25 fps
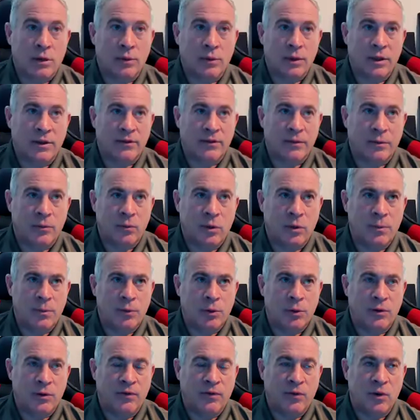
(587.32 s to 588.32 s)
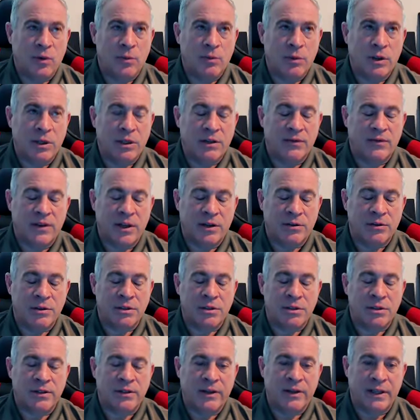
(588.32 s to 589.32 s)
uh, we have 1.4 million
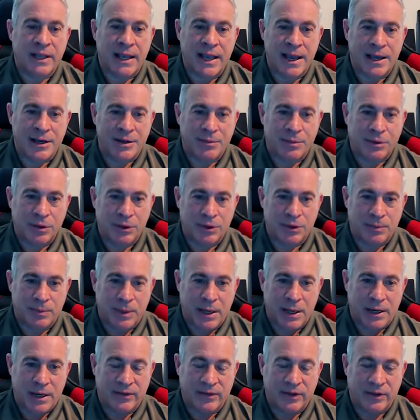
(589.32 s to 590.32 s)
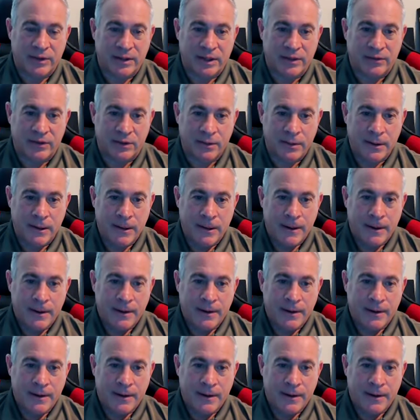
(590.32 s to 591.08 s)
veterans living at or below the poverty level.